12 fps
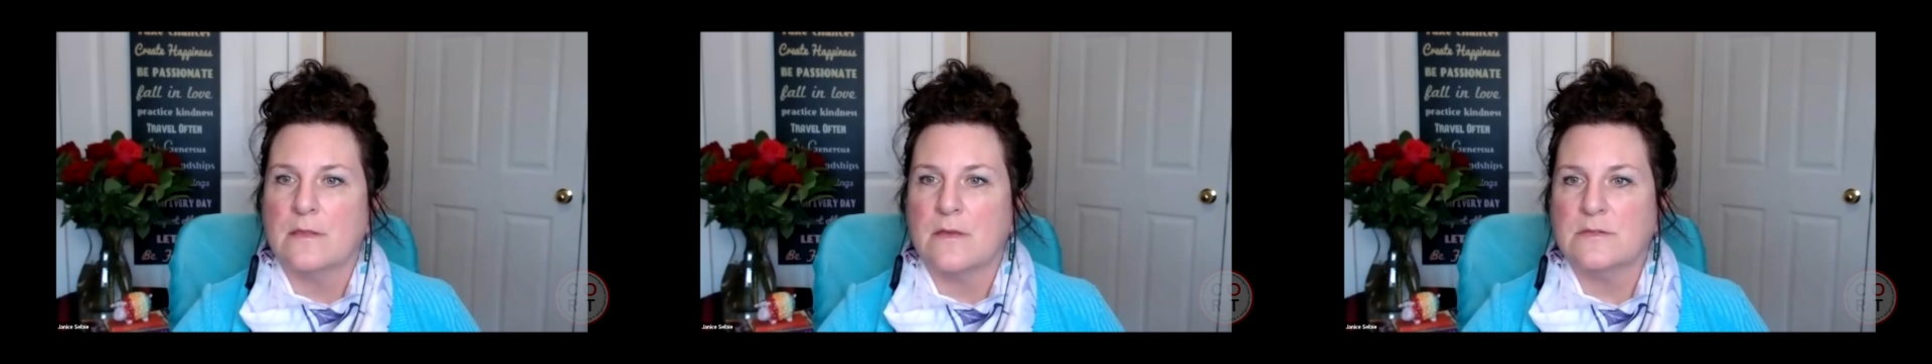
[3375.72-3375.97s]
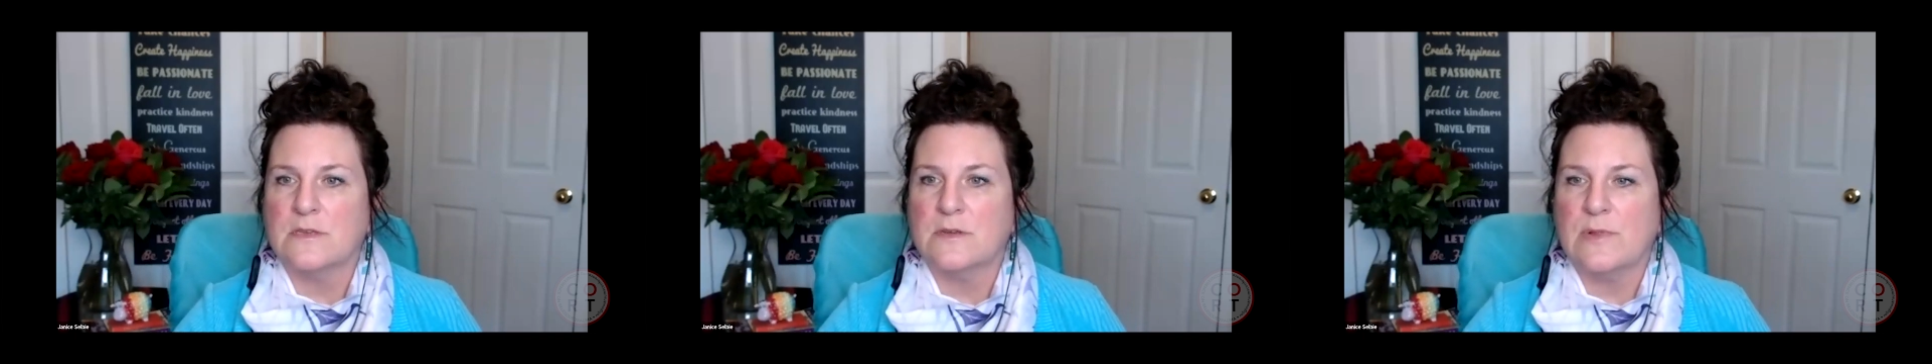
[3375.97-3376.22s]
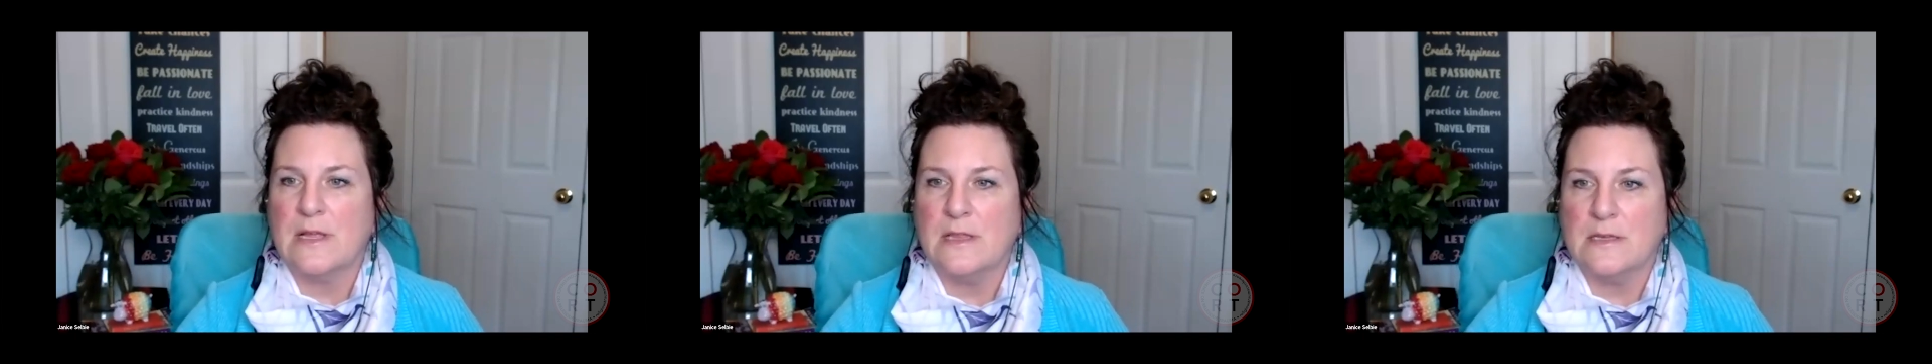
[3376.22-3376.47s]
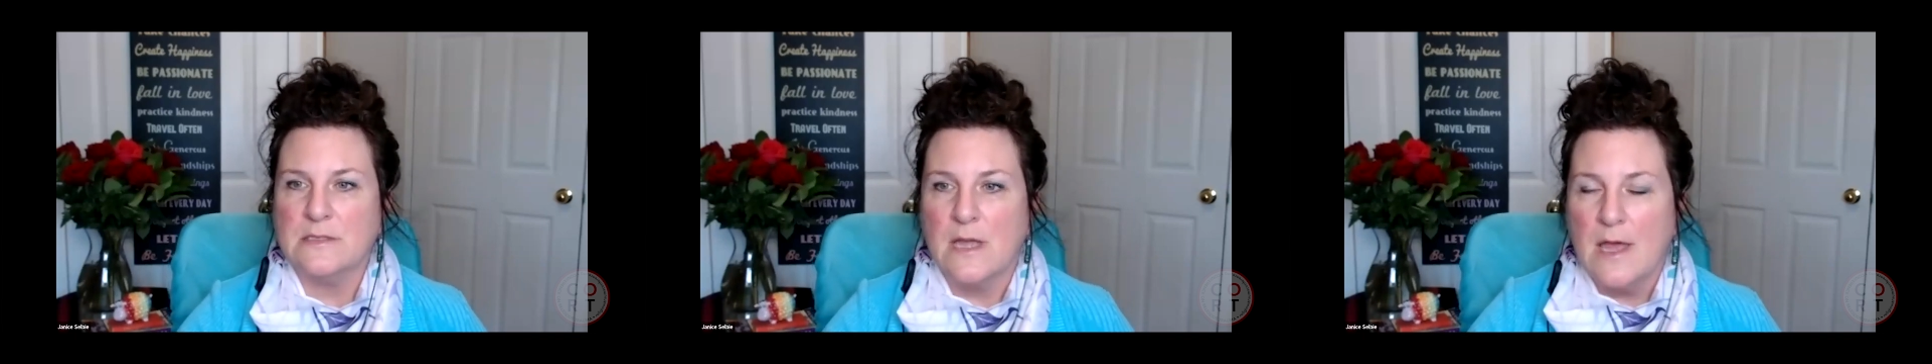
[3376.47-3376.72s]
there's your
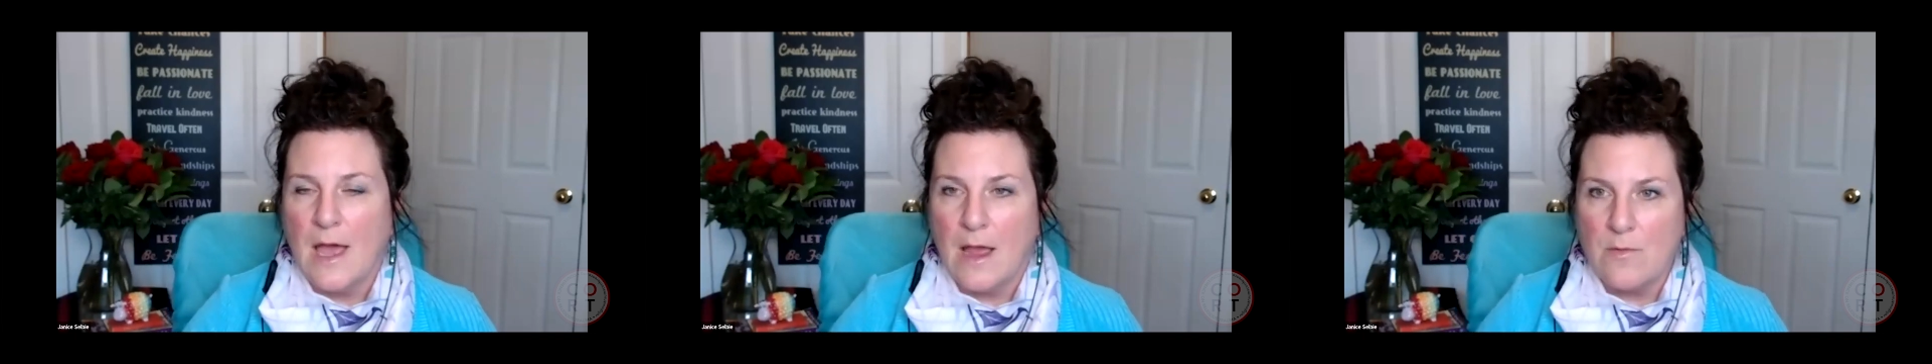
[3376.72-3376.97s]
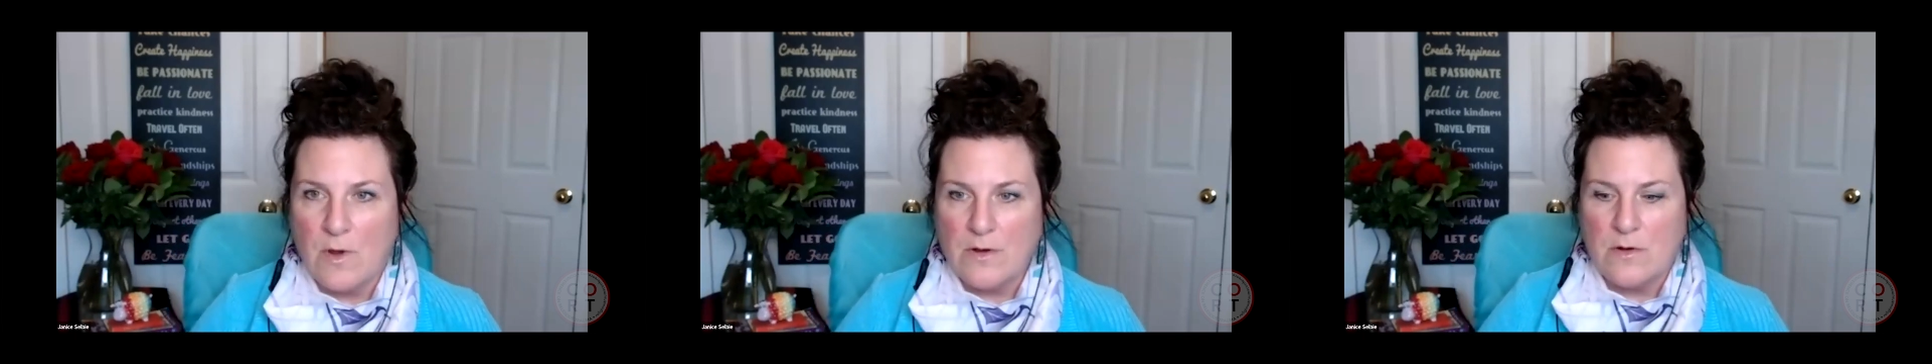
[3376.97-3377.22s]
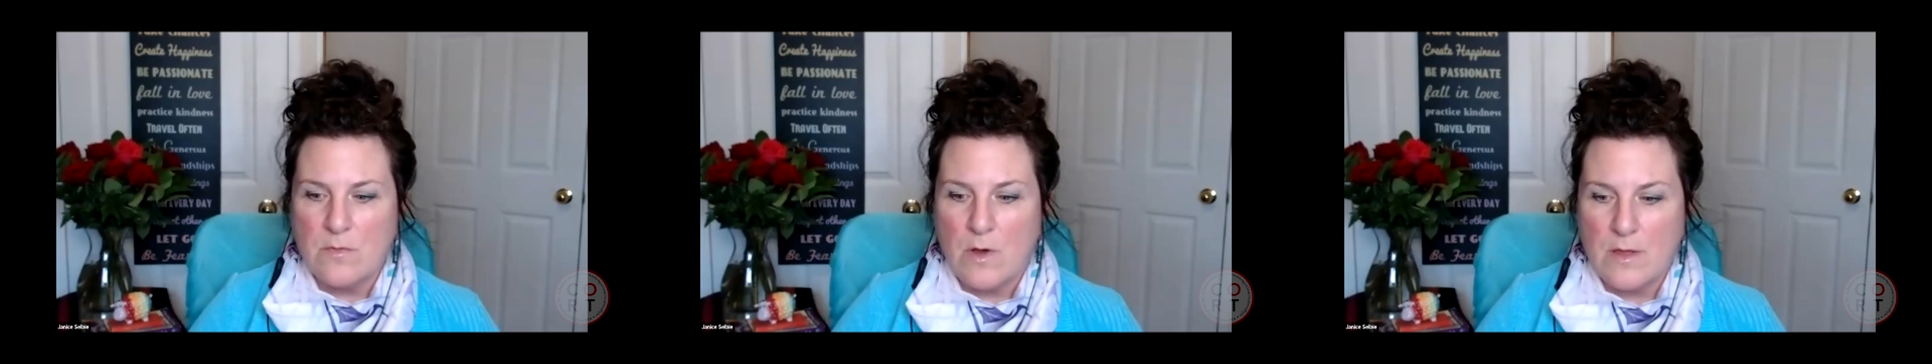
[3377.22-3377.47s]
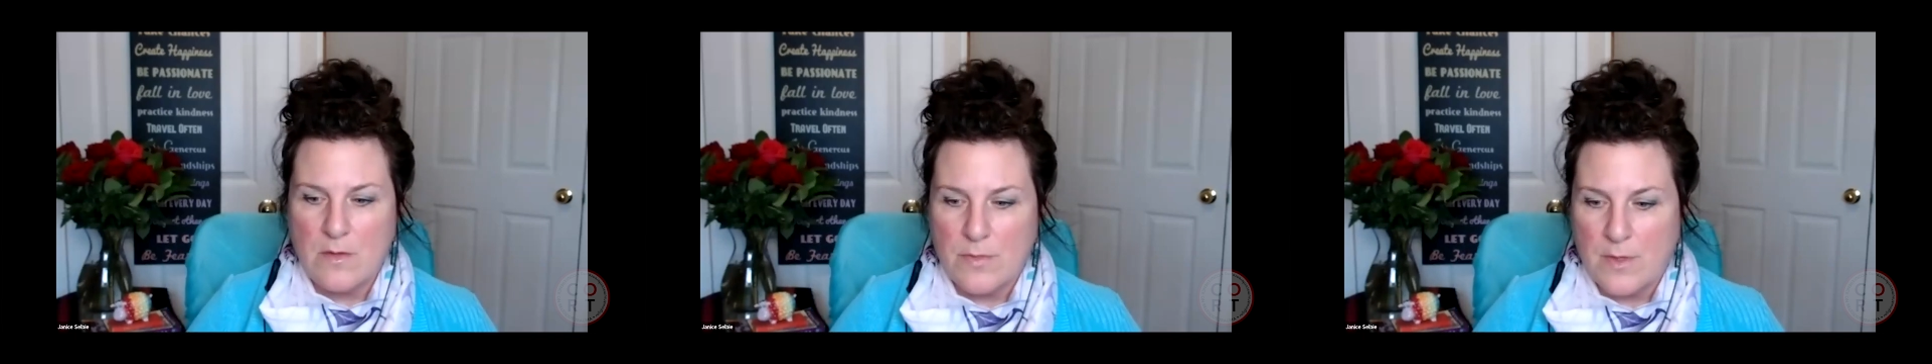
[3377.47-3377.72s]
playlist. I wondered
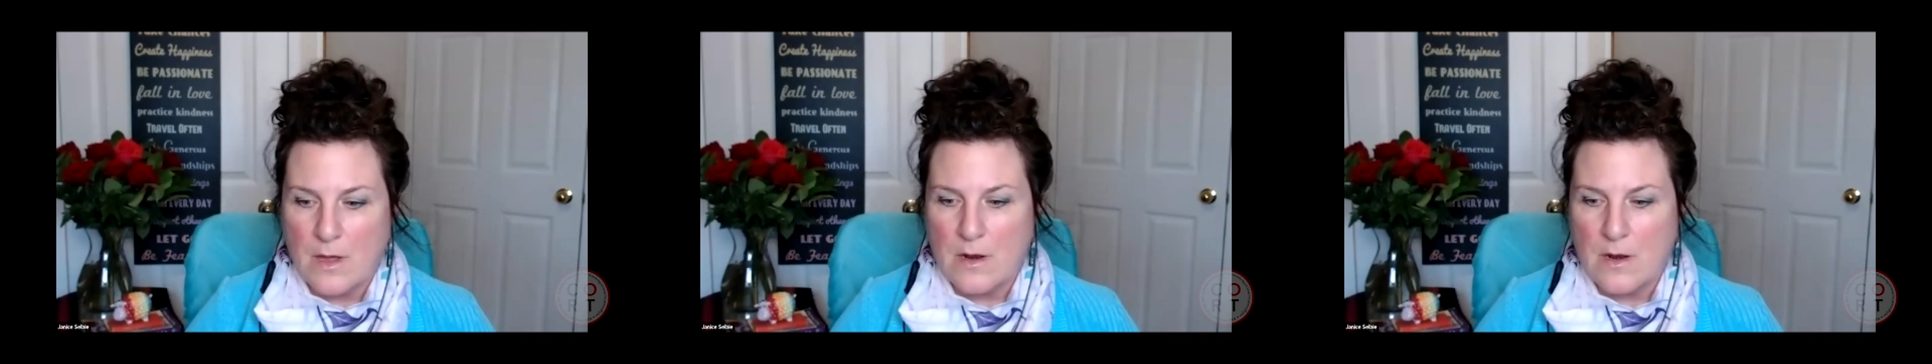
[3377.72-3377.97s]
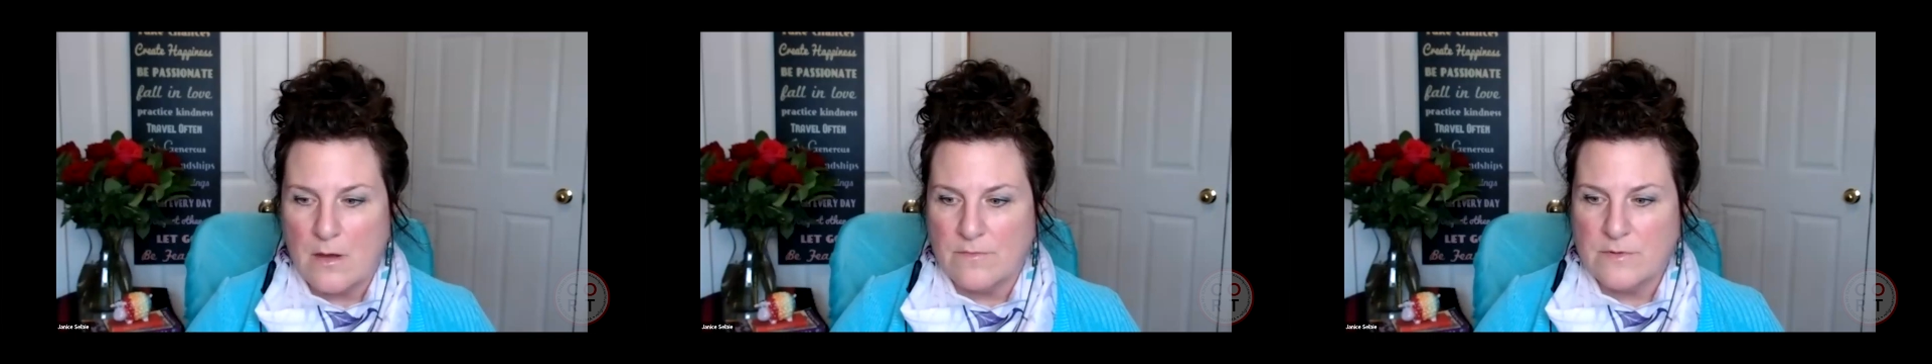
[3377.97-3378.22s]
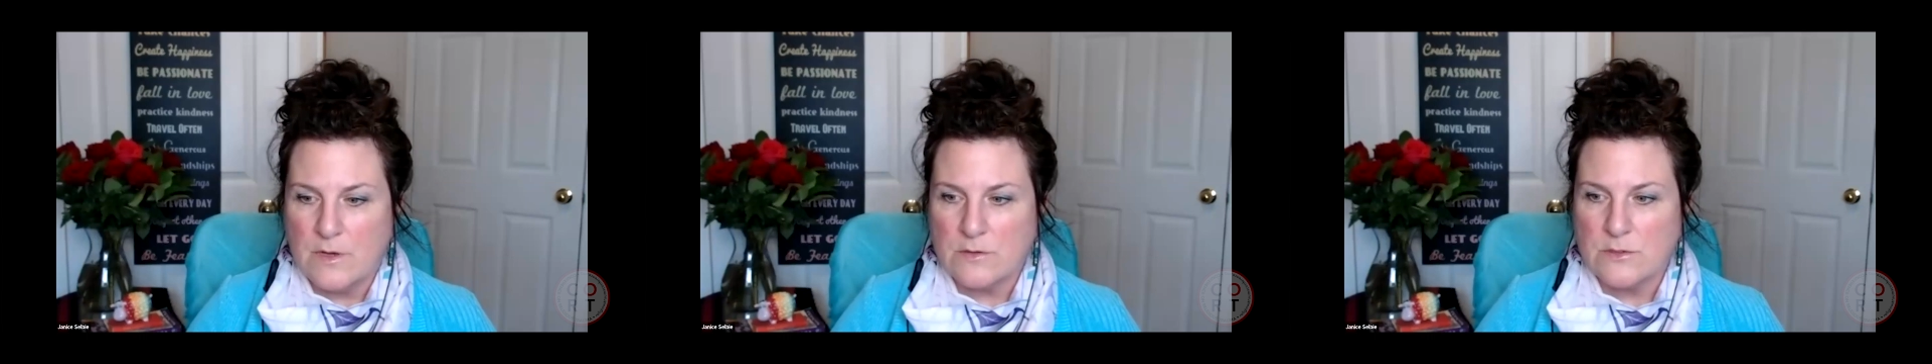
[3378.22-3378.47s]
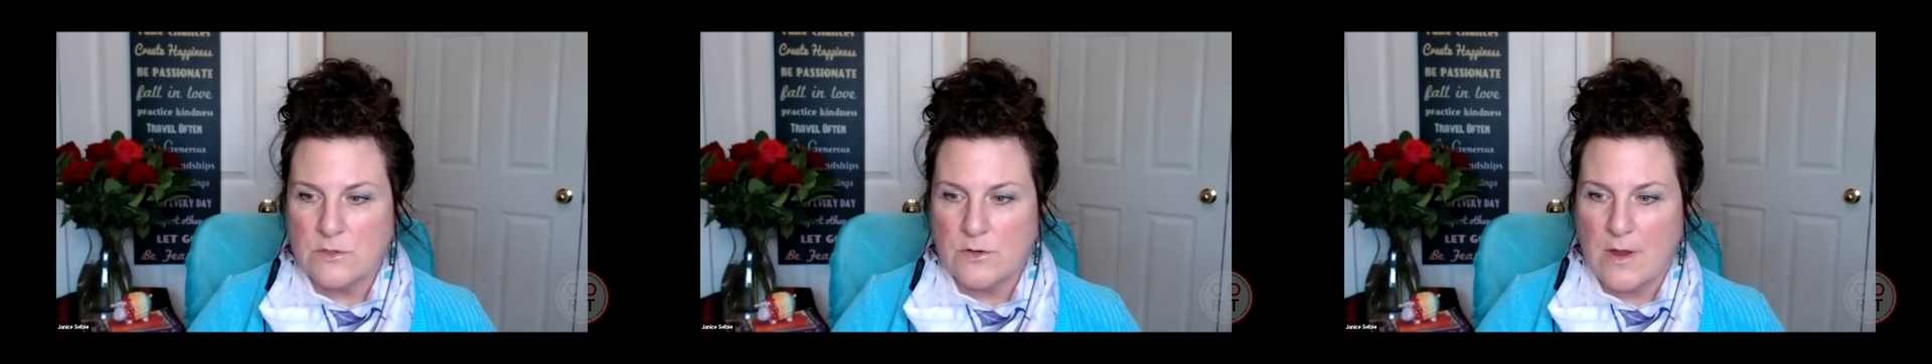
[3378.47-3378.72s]
what you thought of Dr.